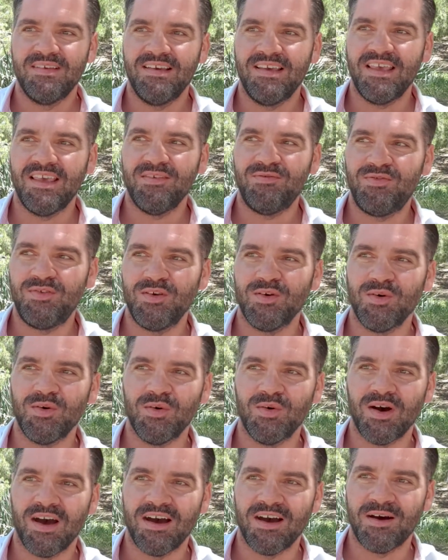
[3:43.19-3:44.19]
if
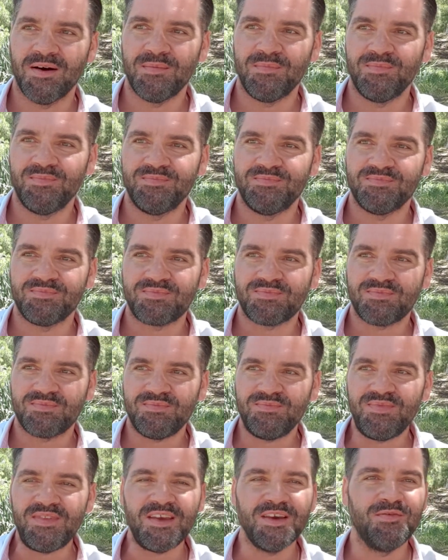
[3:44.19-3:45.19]

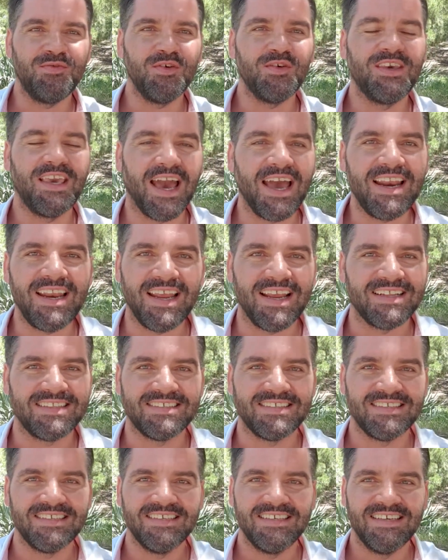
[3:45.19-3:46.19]
you get
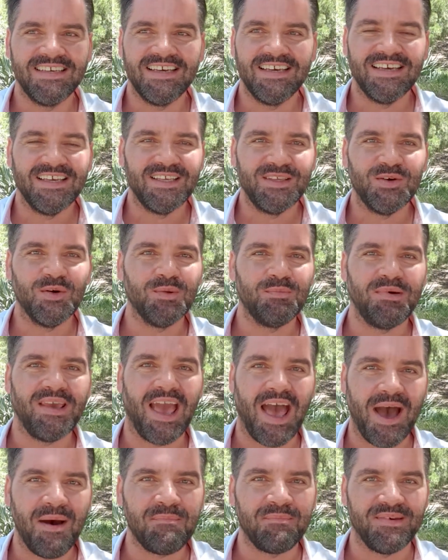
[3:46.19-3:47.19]
it, you will be
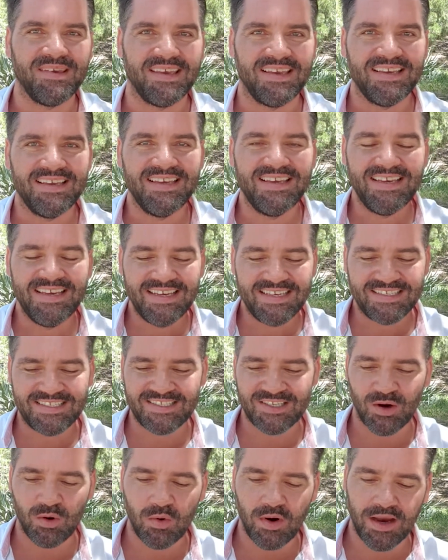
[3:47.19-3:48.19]
happy.
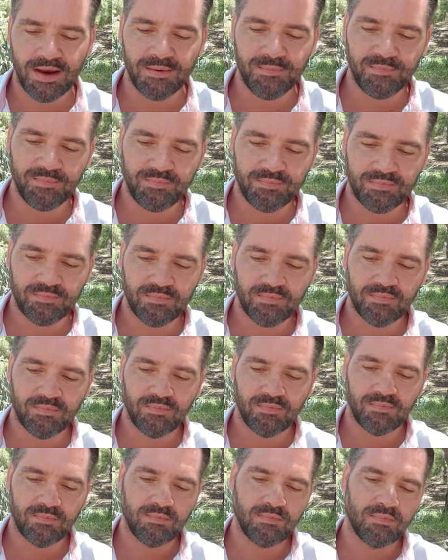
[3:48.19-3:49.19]
So
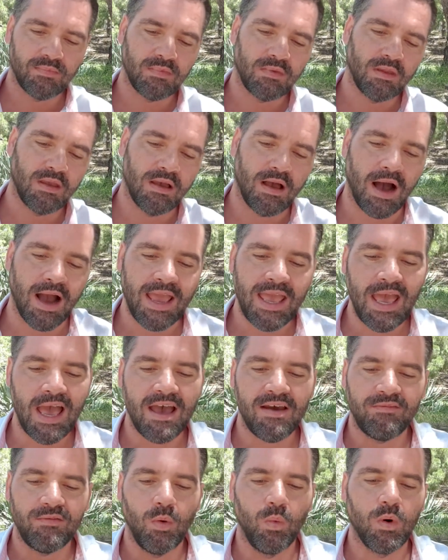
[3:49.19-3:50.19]
I
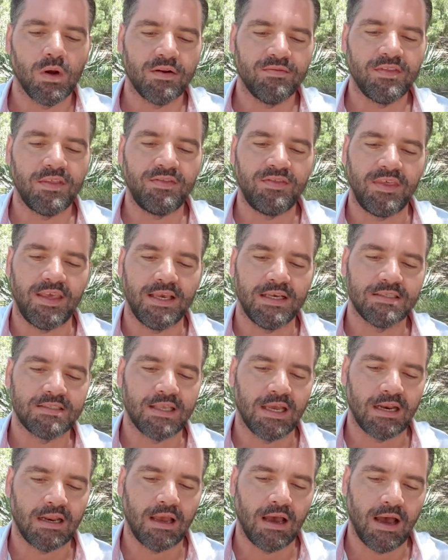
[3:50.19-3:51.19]
have one of the things
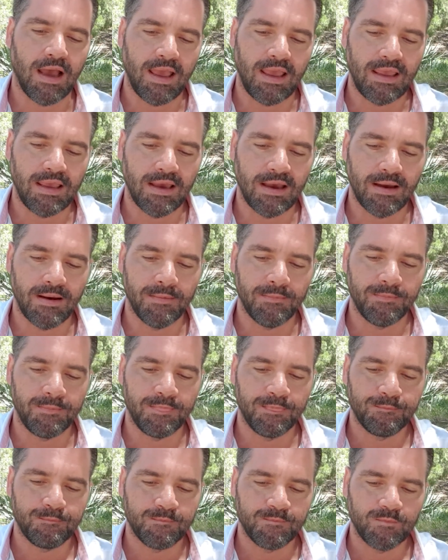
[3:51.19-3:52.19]
that
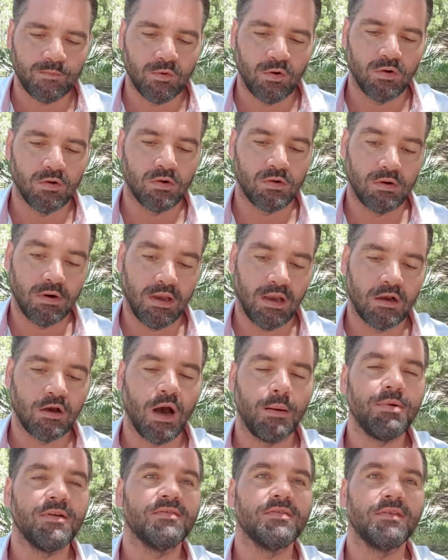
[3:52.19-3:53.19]
or a
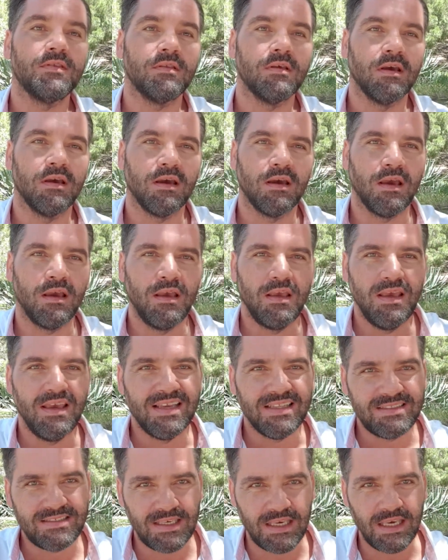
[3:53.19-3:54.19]
couple of
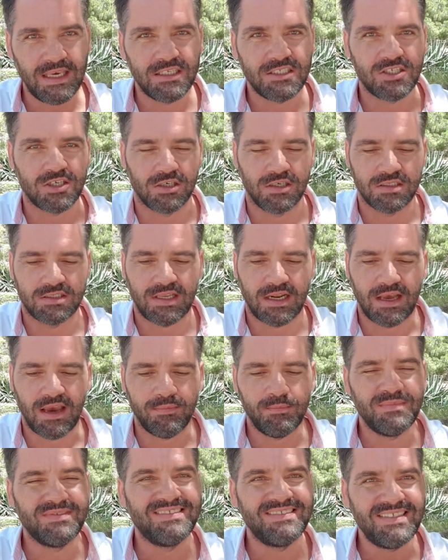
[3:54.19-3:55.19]
teachers that
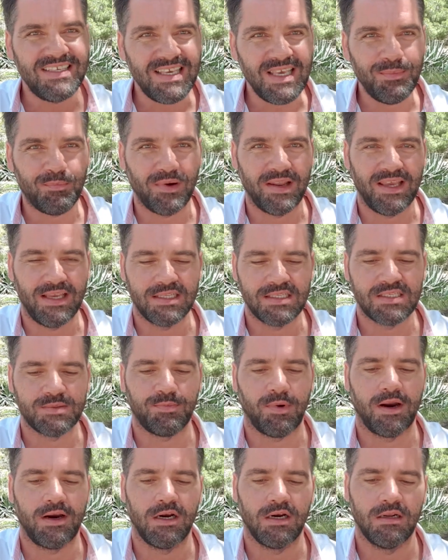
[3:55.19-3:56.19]
I'm deeply
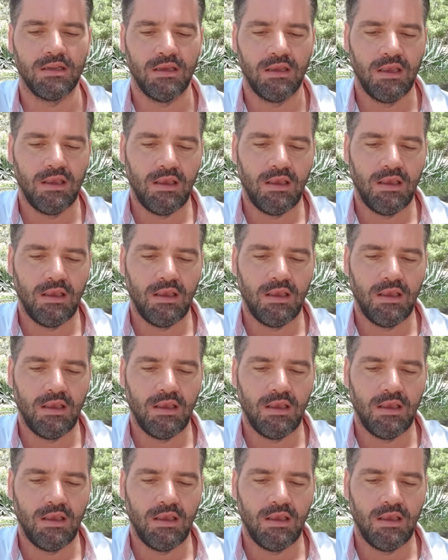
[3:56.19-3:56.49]
inspired